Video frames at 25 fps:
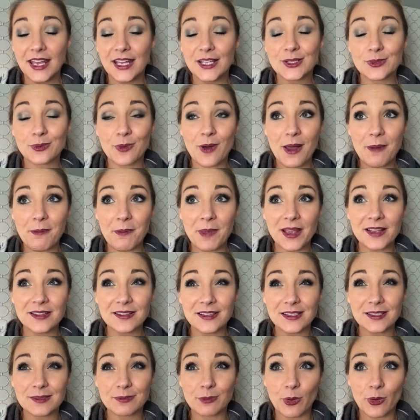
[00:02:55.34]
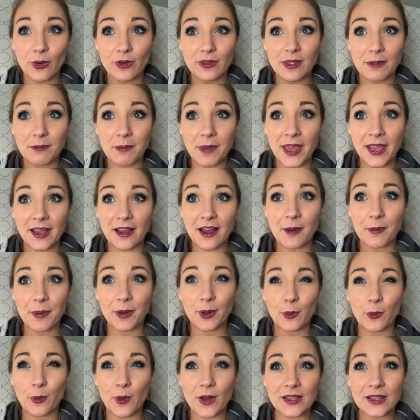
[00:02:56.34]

It's what makes us more than makeup.